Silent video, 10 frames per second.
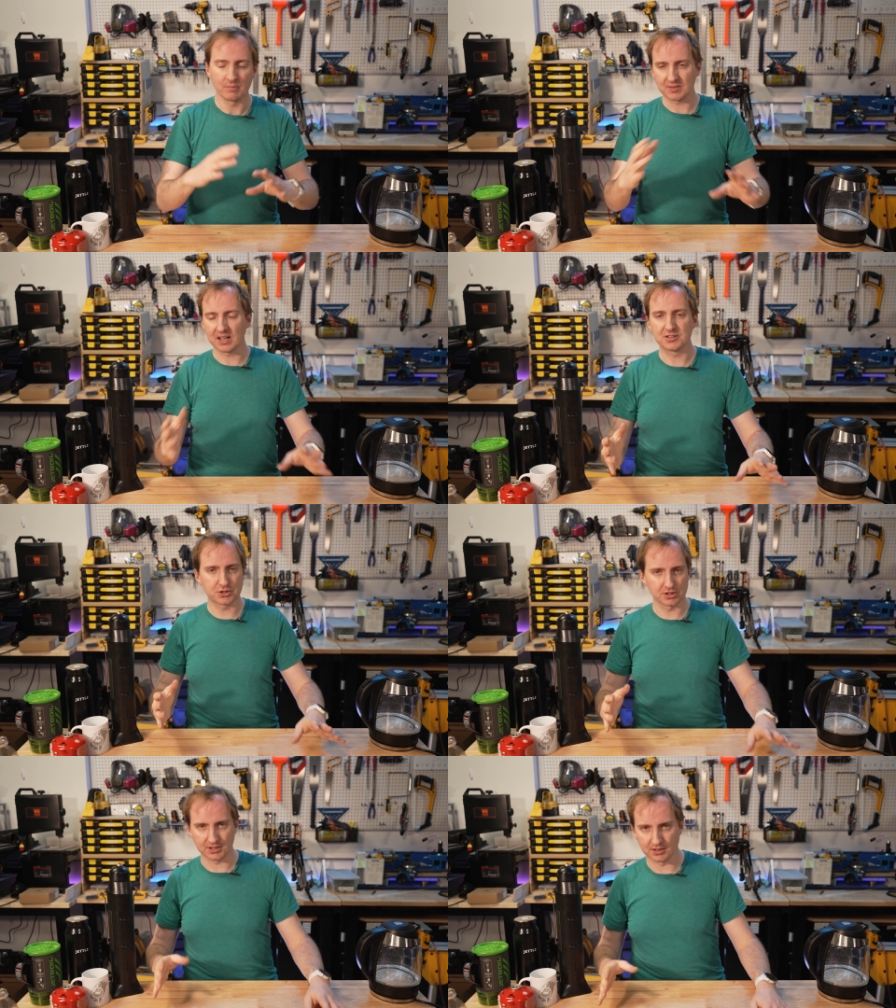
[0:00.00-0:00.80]
It's
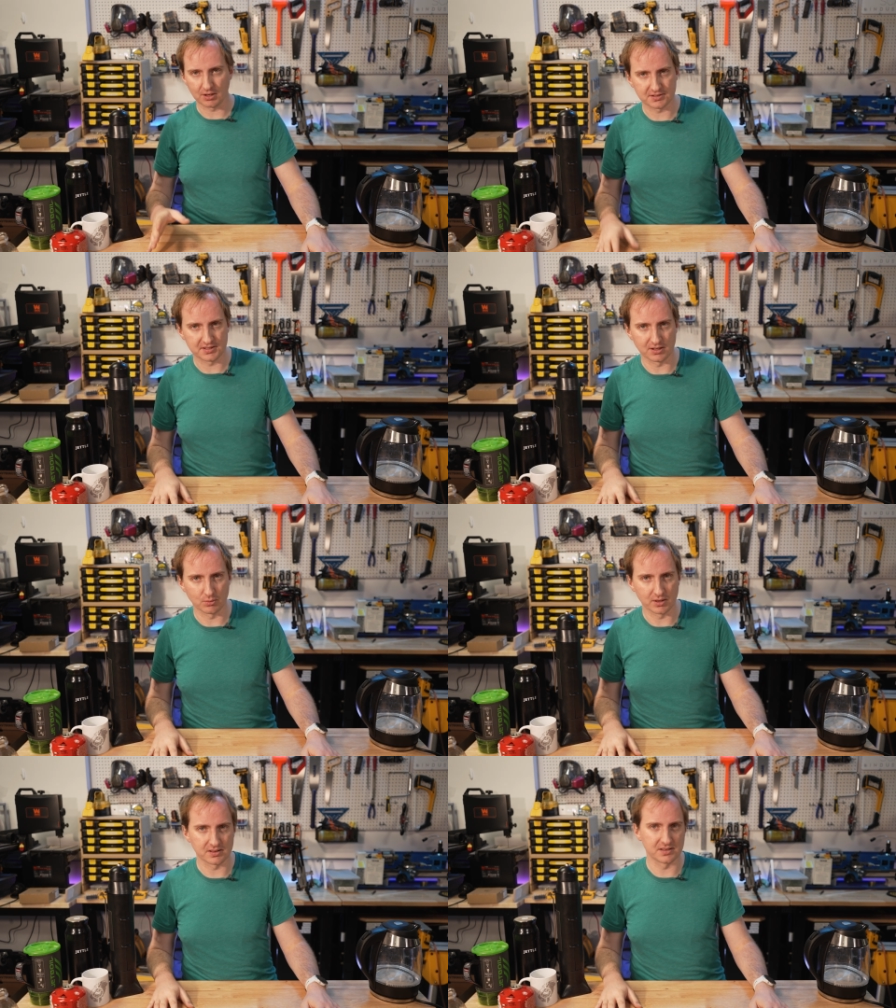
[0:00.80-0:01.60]
just a lot to deal
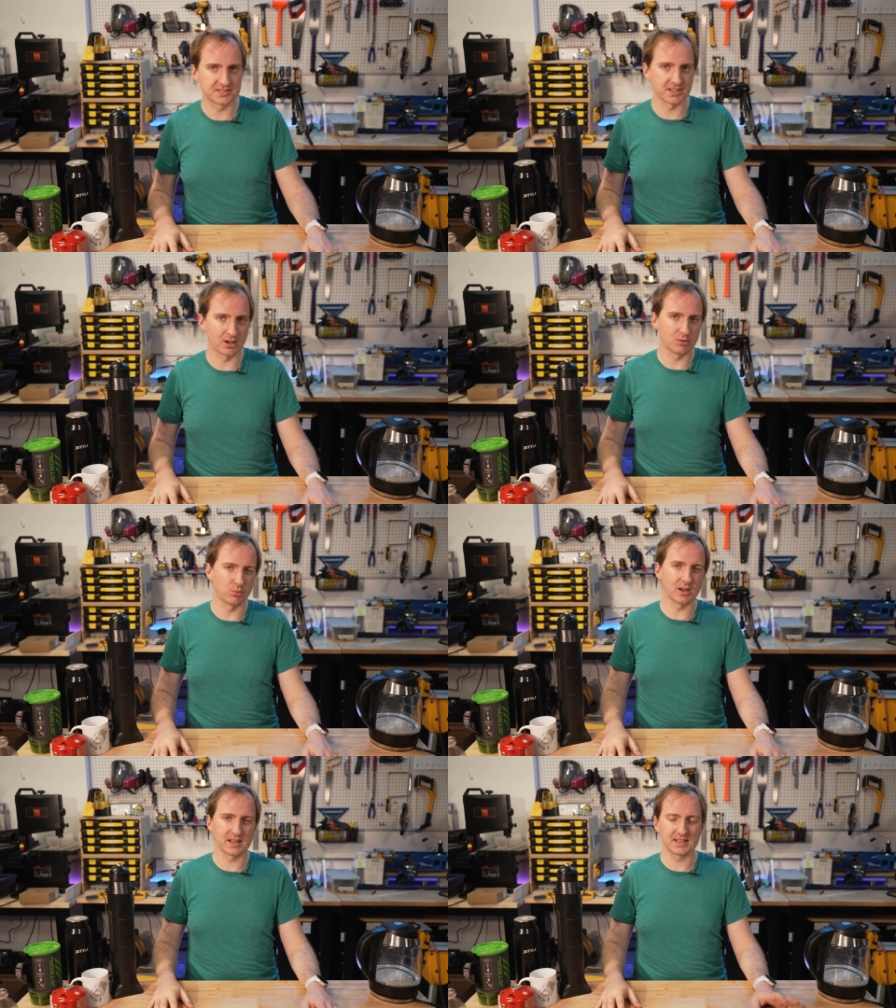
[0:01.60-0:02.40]
with. And so
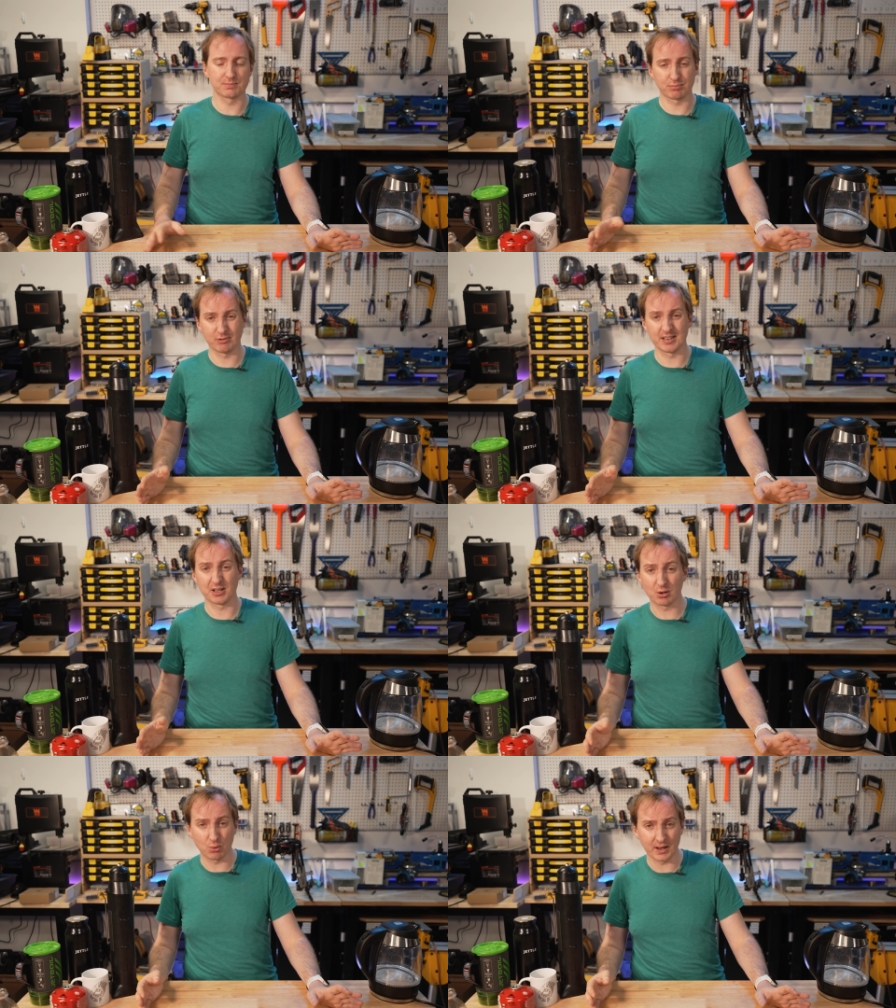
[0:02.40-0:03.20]
while it's pretty
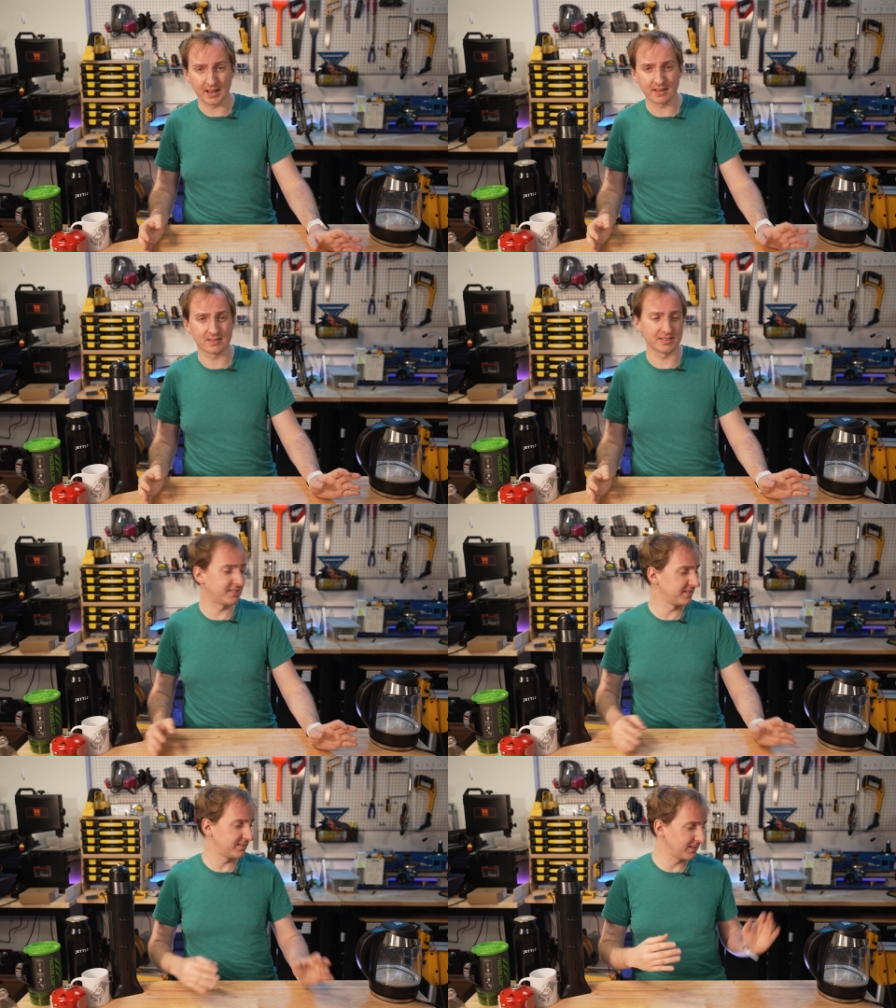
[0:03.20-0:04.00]
quick,
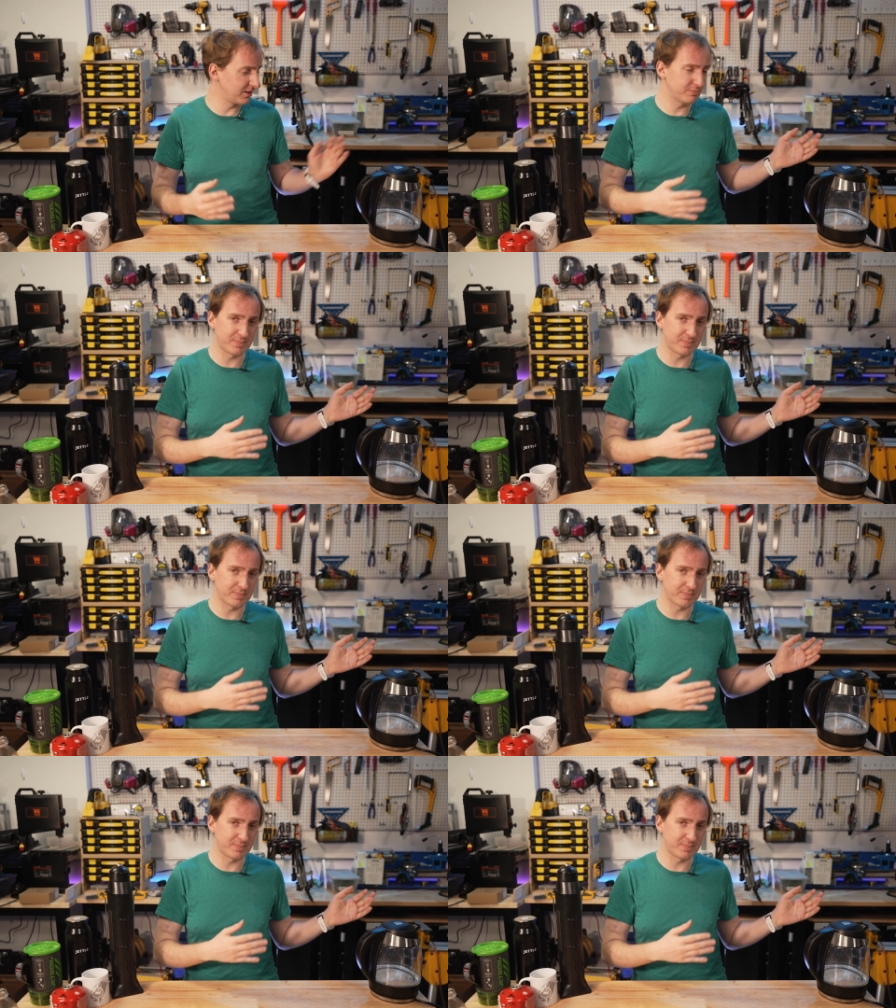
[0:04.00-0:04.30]
it's a good